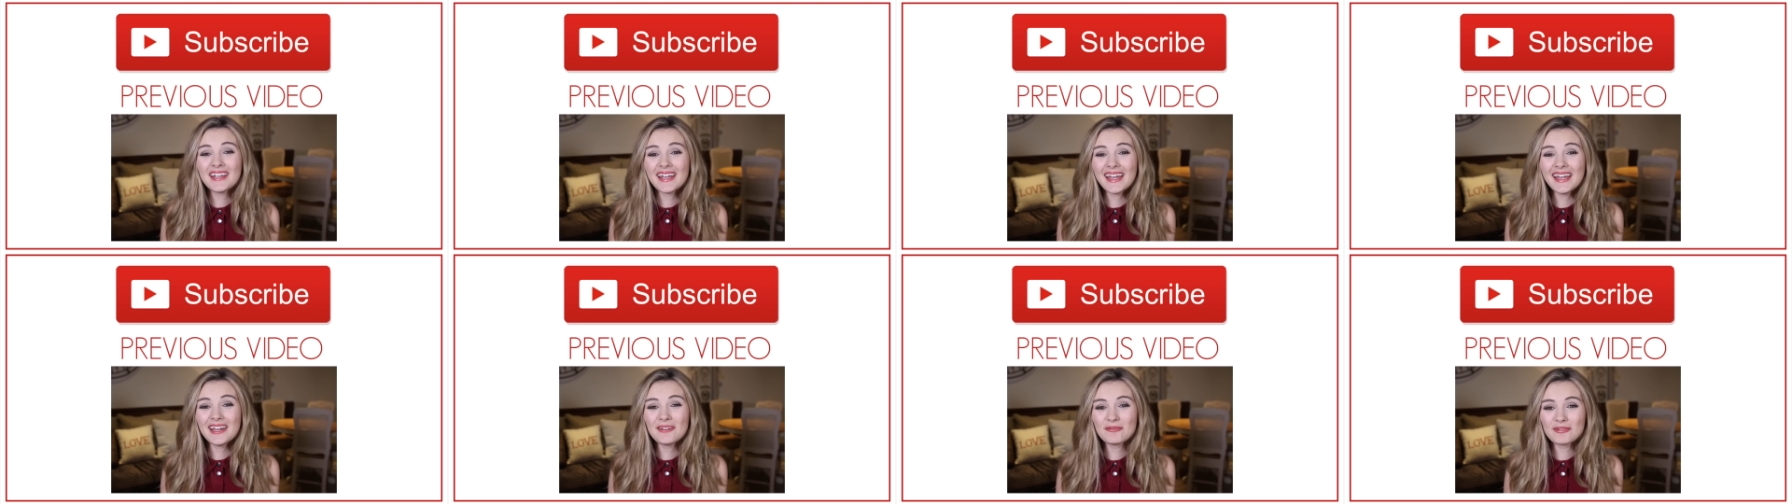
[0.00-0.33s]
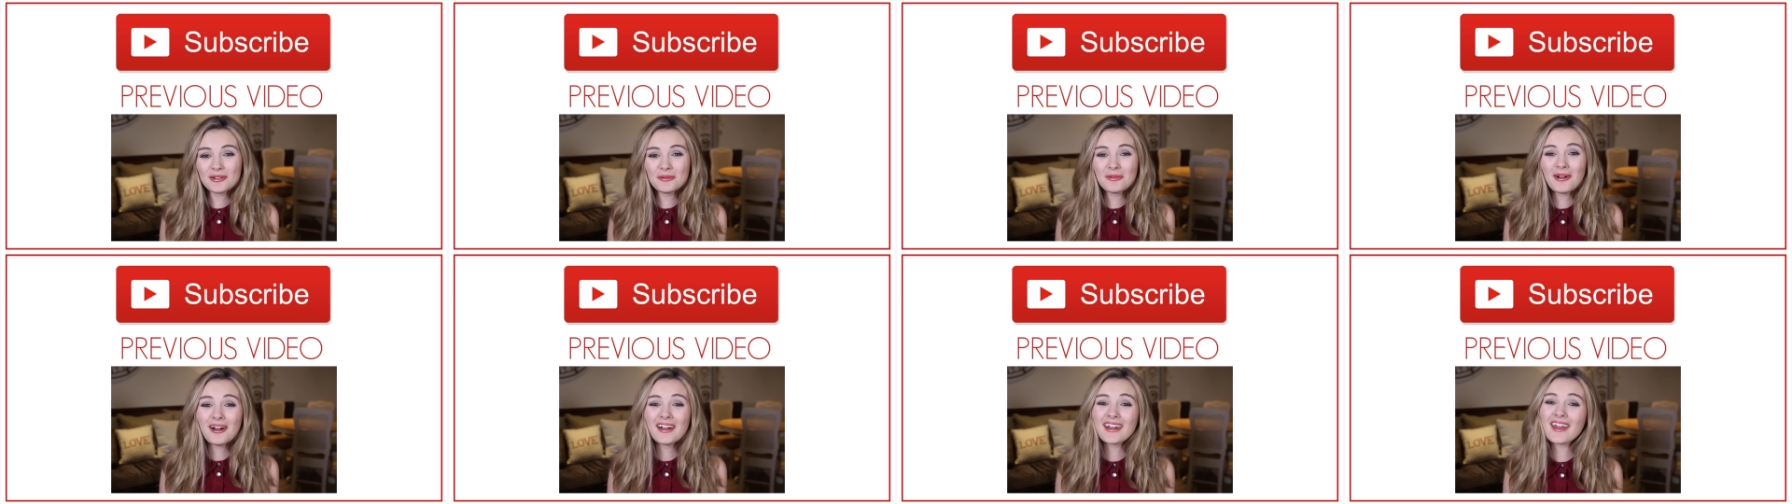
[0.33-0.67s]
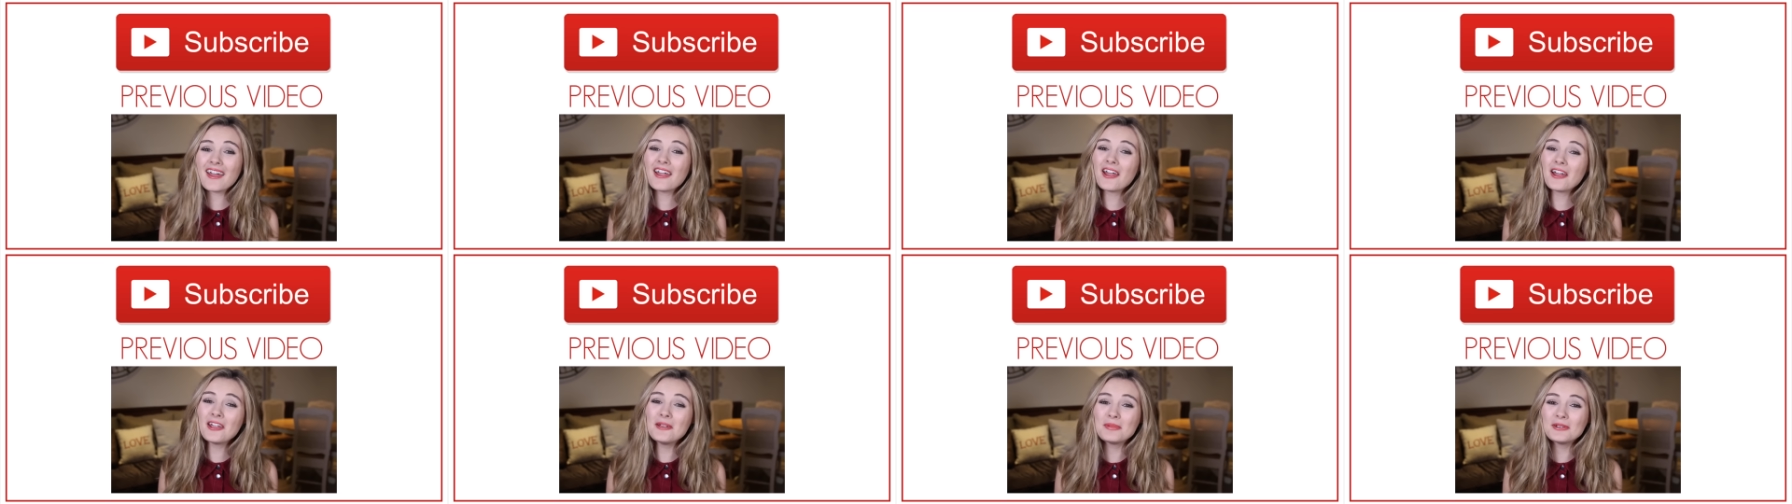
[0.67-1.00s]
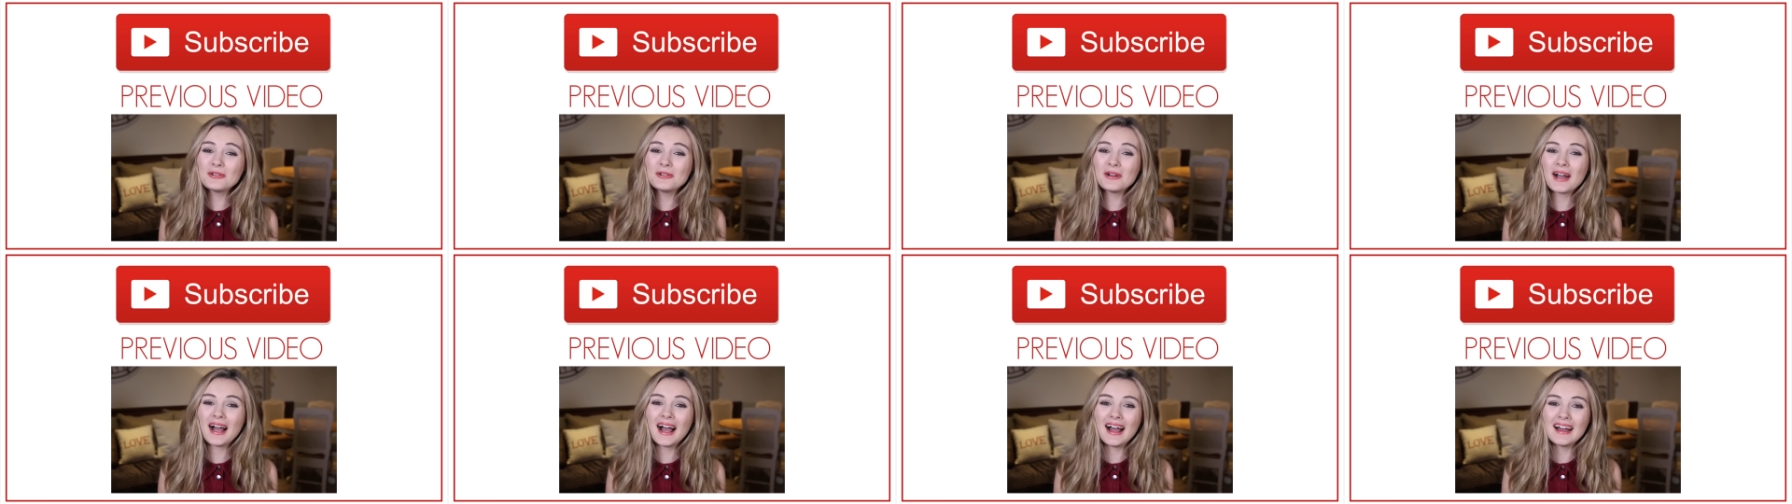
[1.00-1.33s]
New Year everyone! I hope
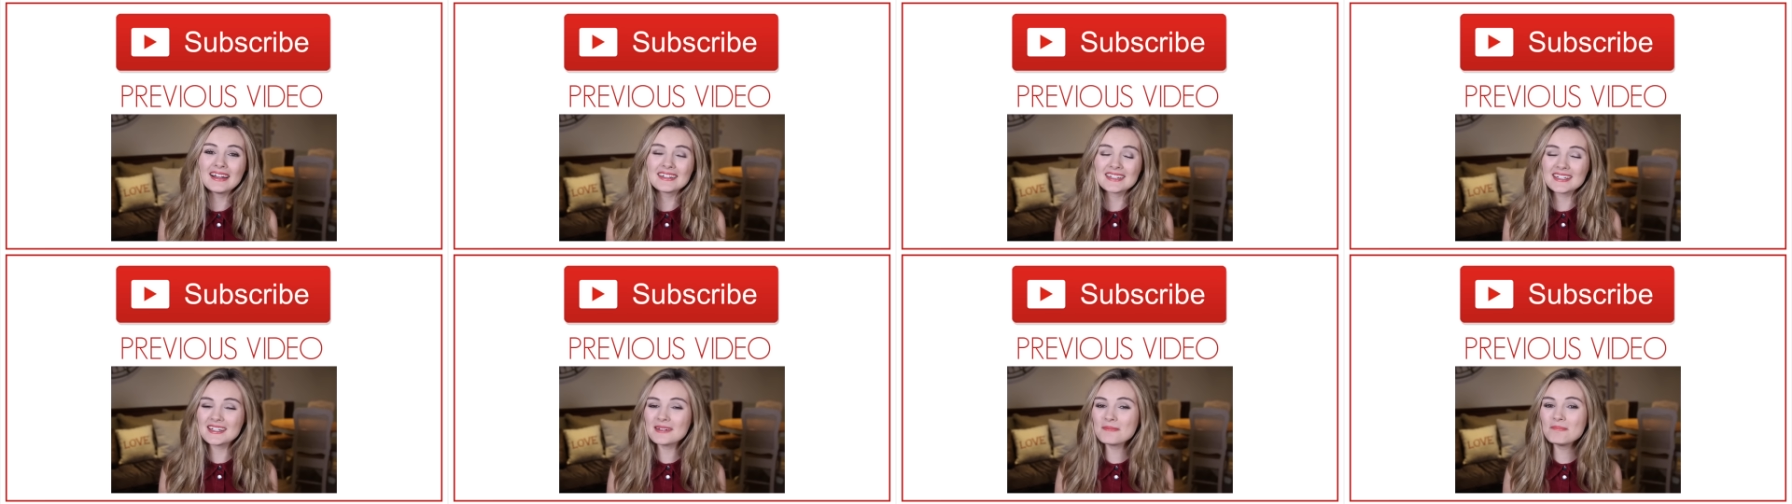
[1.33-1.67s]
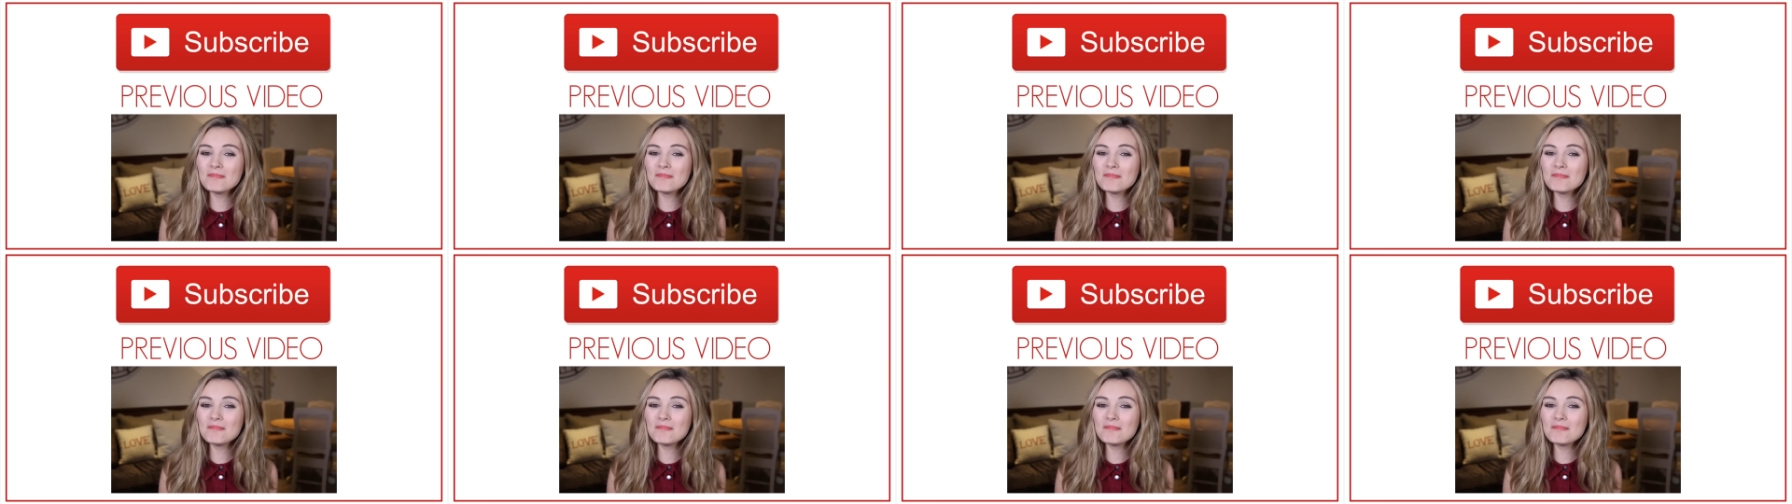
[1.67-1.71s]
you all had an